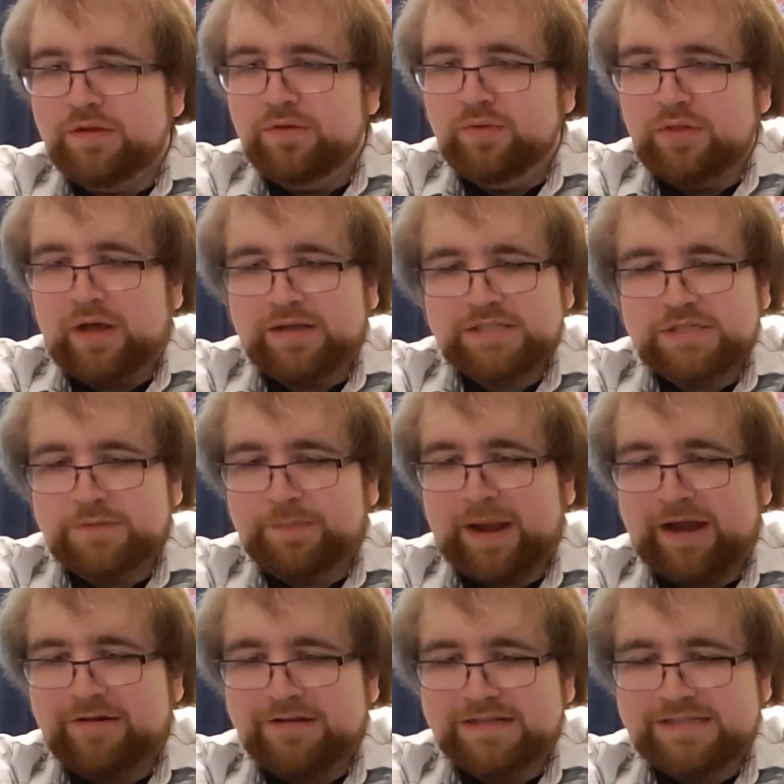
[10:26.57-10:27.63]
who lost her
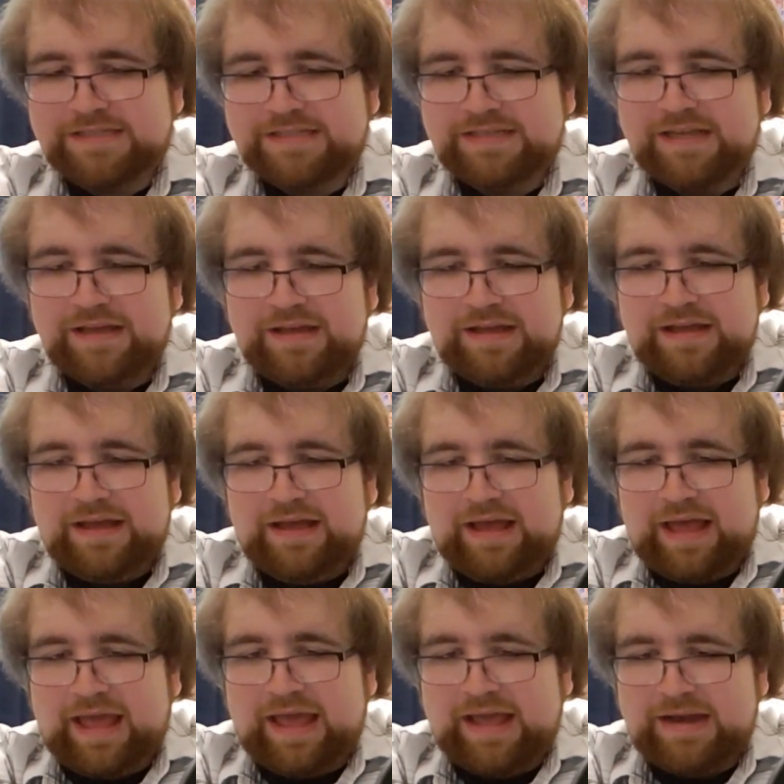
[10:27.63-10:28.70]
parents,
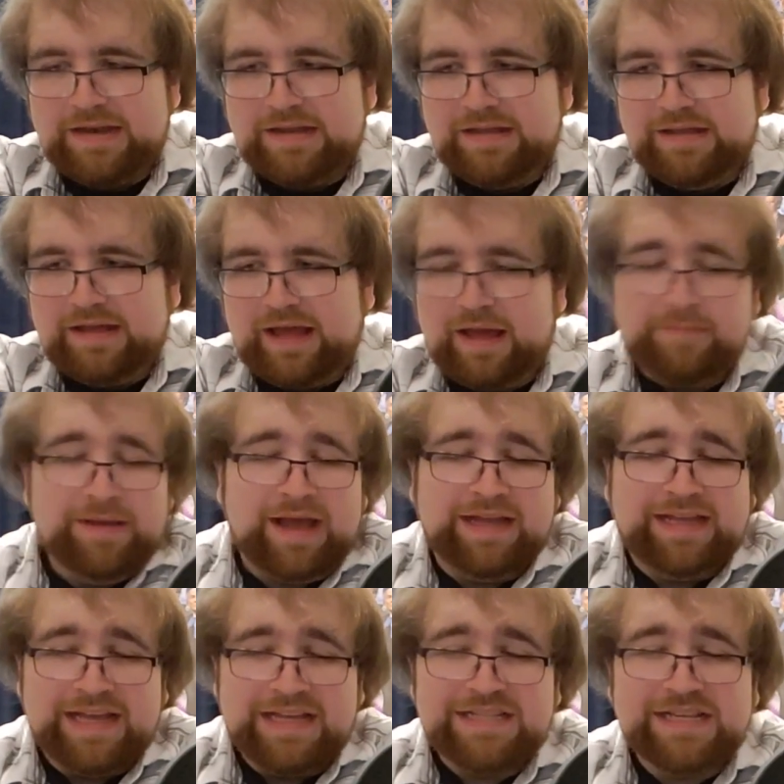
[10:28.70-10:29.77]
and, I mean,
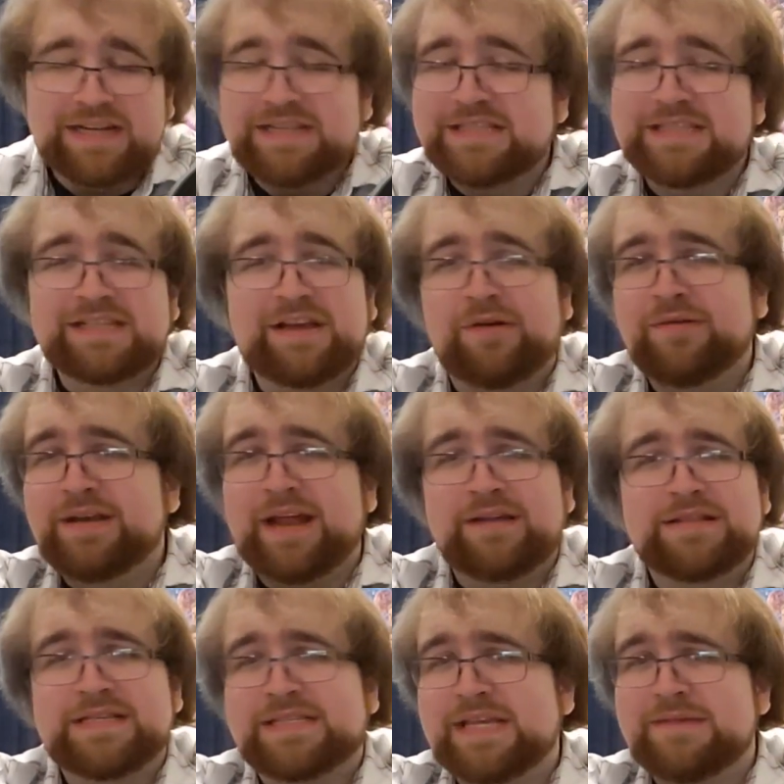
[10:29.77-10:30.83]
I guess, honestly, going
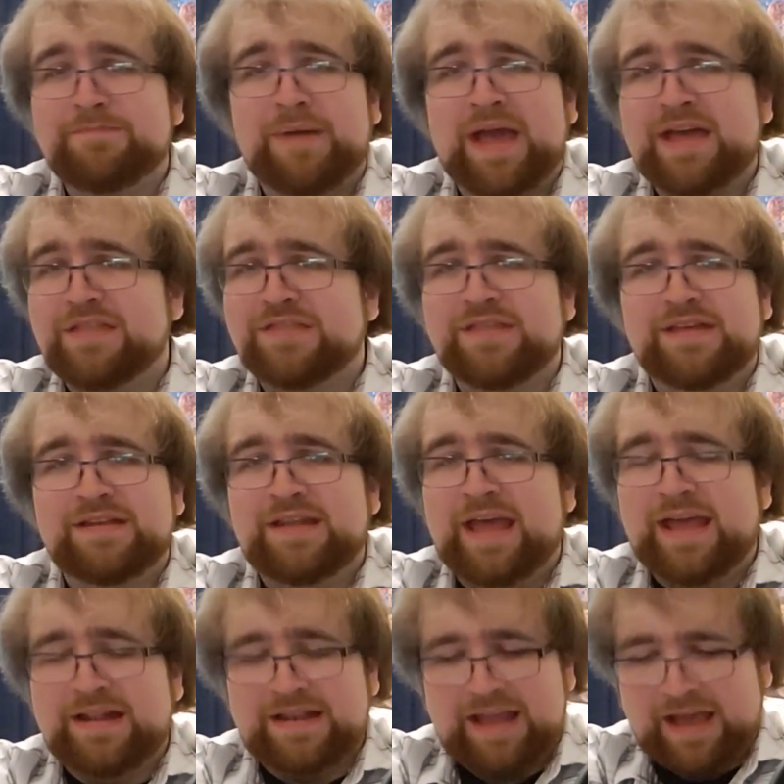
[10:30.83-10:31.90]
down the same path that
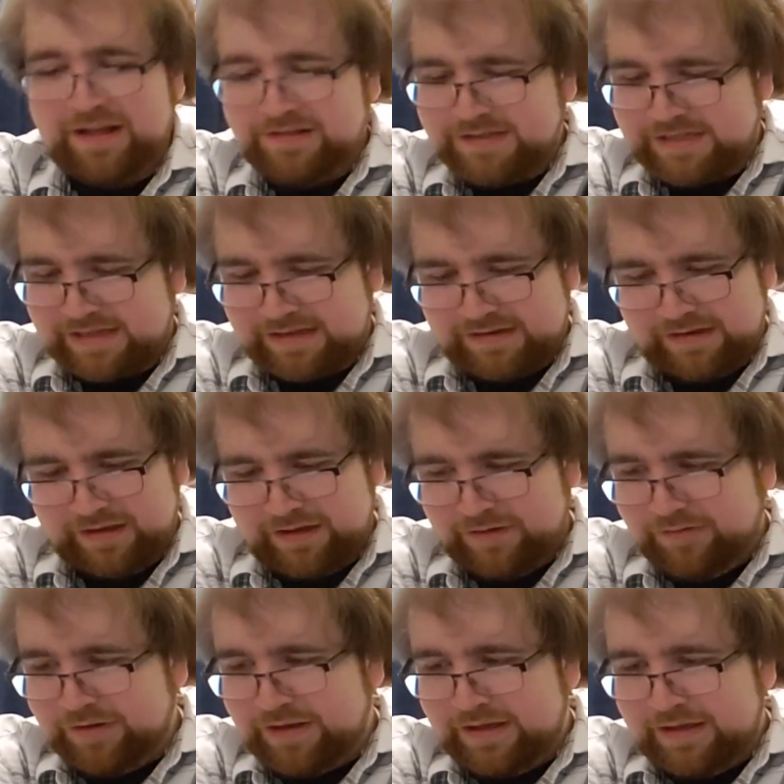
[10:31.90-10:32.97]
Ed and Al did, you
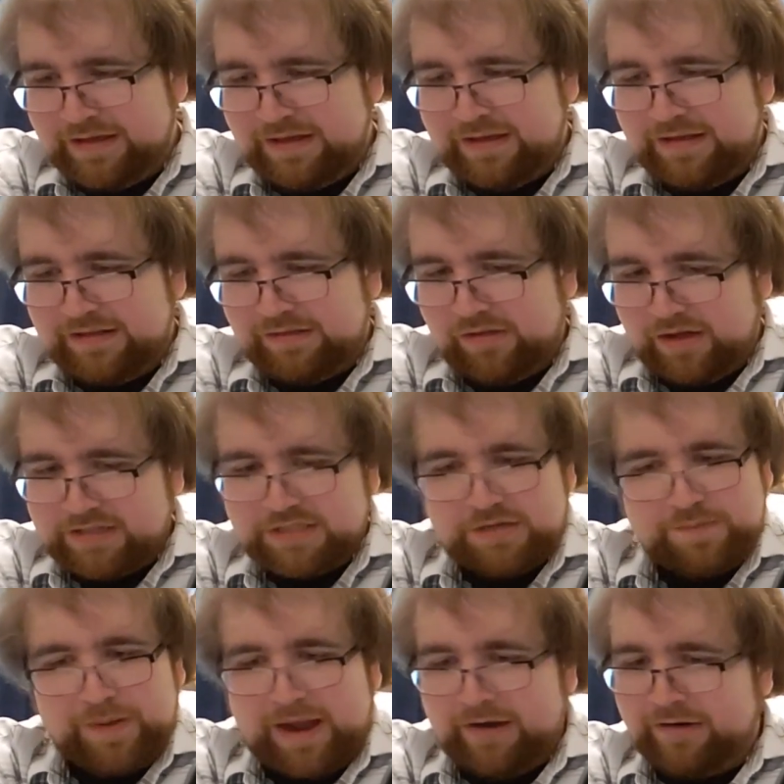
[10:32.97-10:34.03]
know,
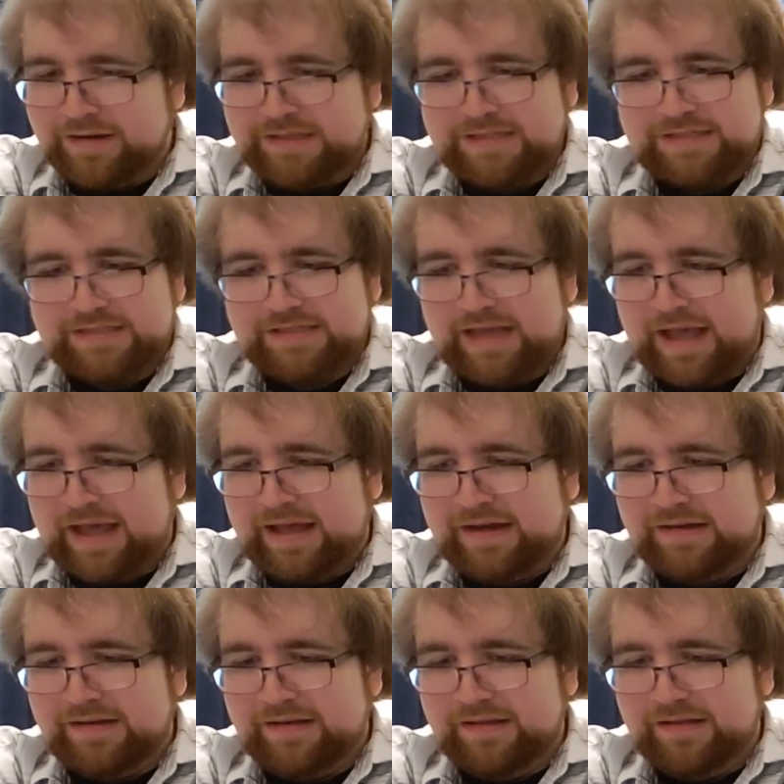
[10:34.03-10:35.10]
lost her parents,
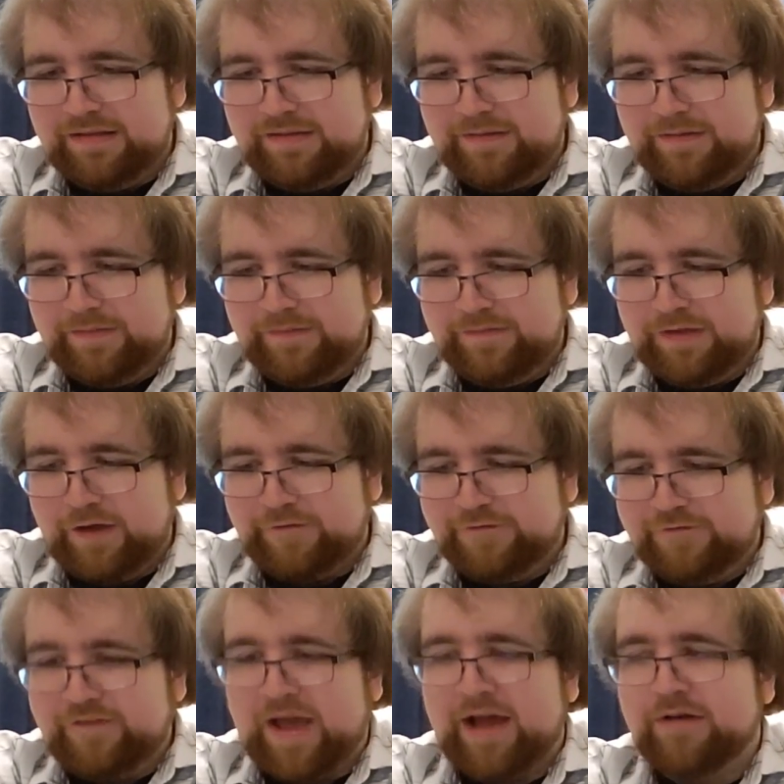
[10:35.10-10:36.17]
and, you know,
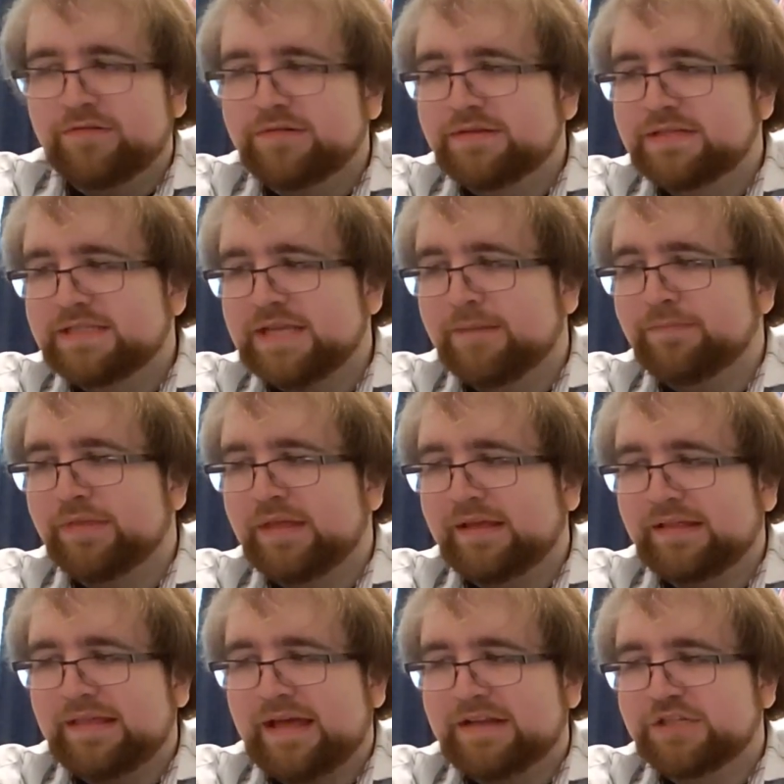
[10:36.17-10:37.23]
found
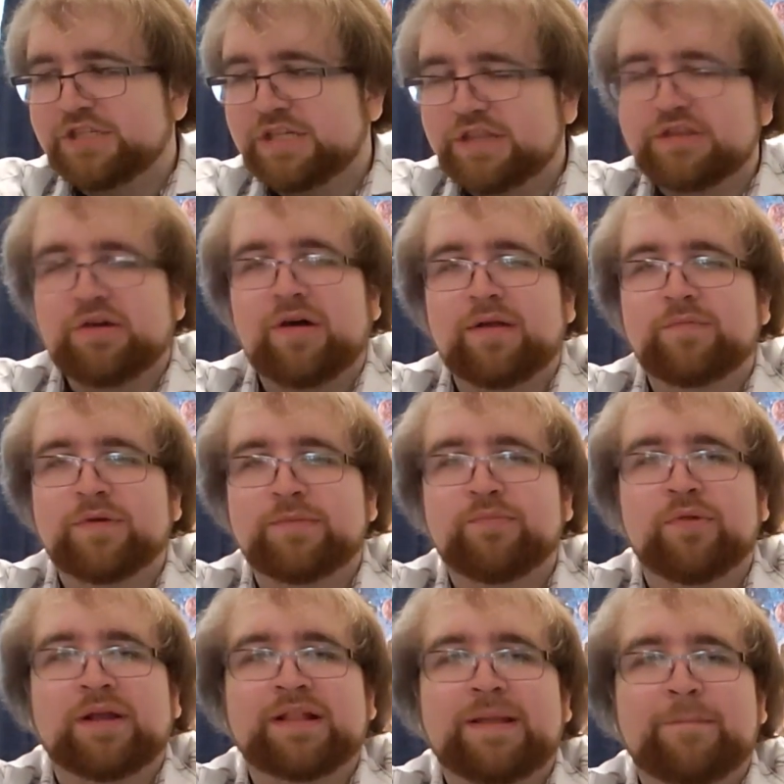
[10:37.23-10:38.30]
something that she thought
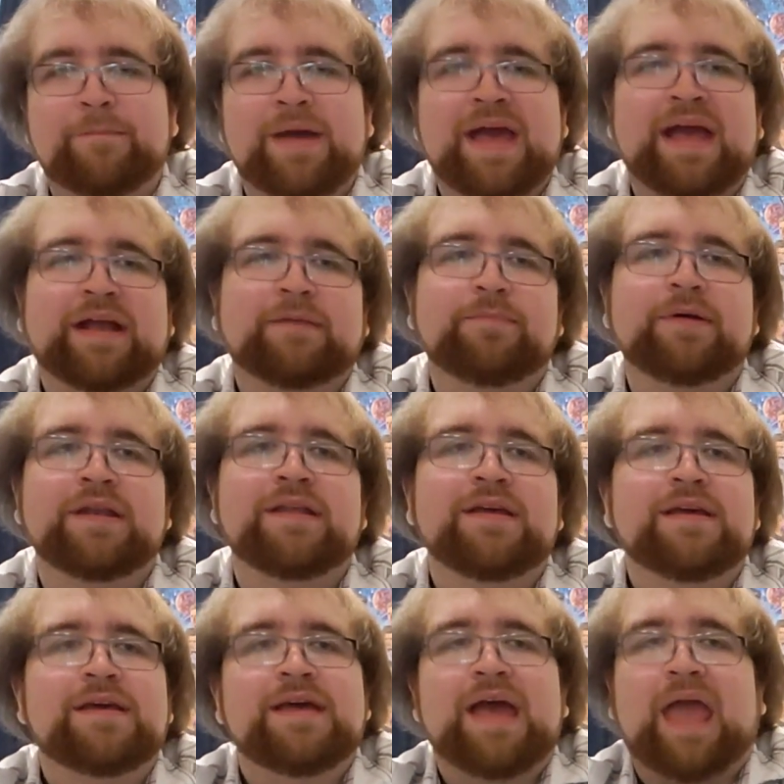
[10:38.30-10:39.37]
would bring them back, but
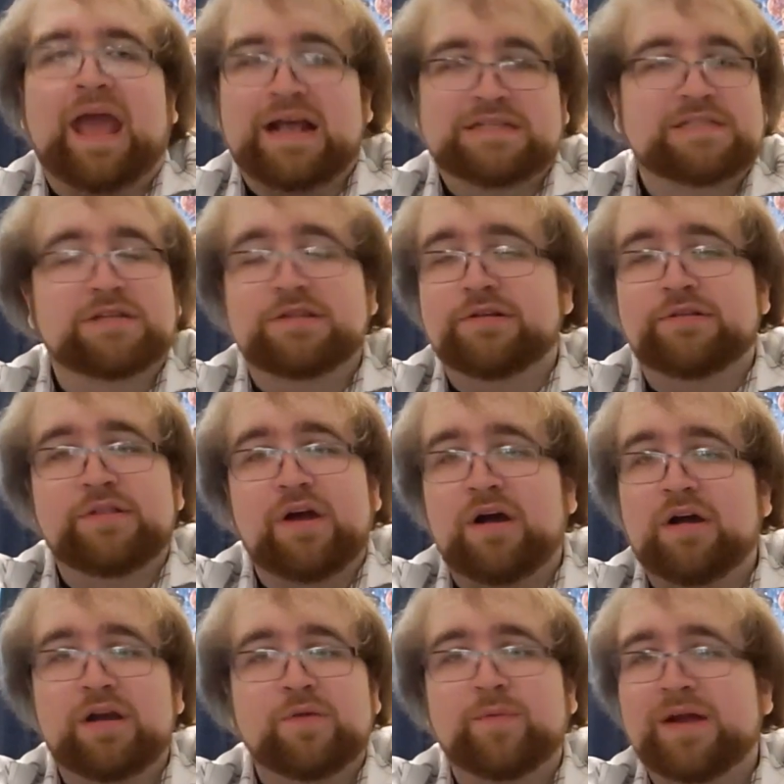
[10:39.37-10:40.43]
has to learn
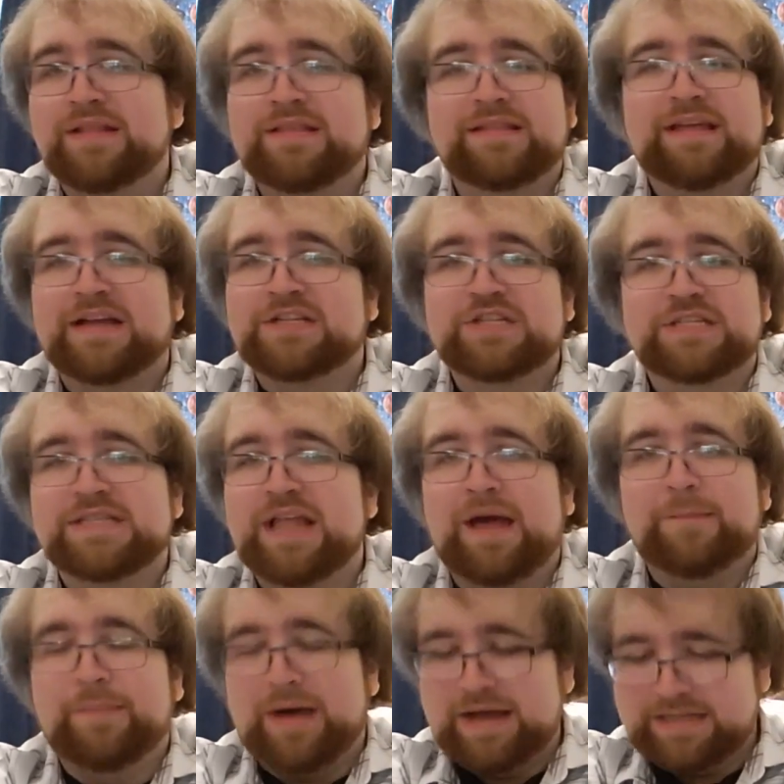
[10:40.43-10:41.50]
the hard way that that's just
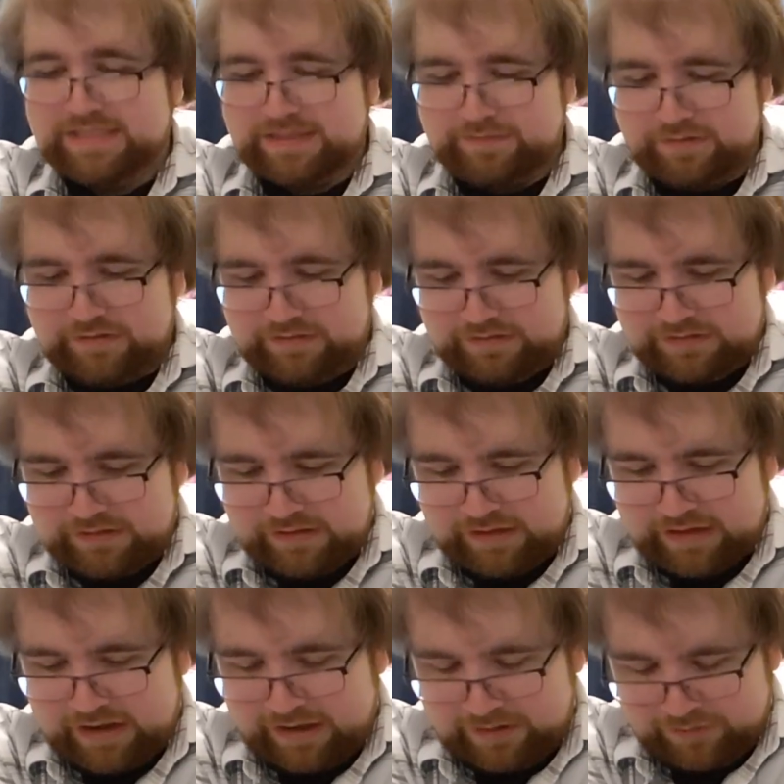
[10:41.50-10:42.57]
not possible,
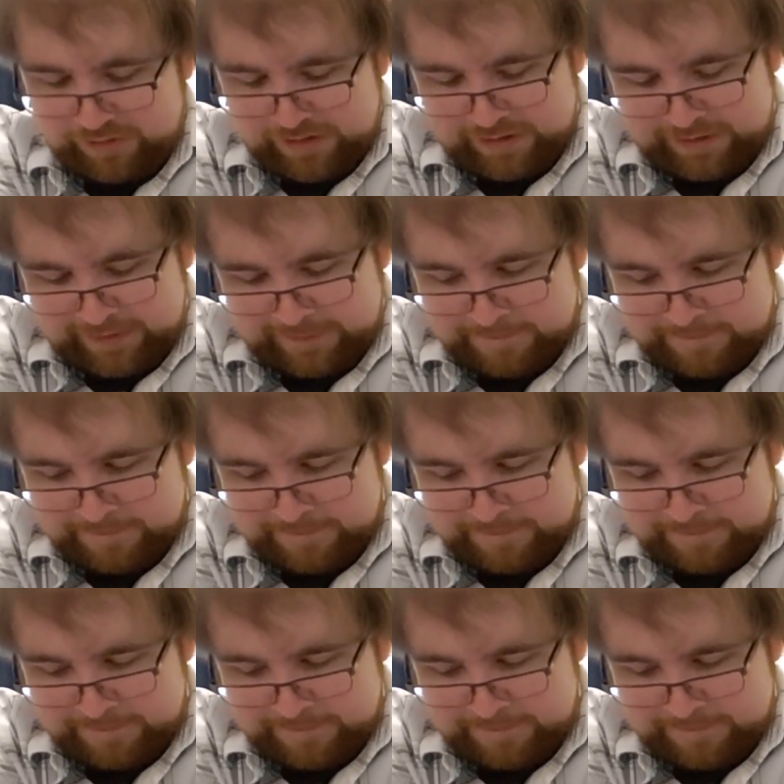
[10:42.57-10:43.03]
you know?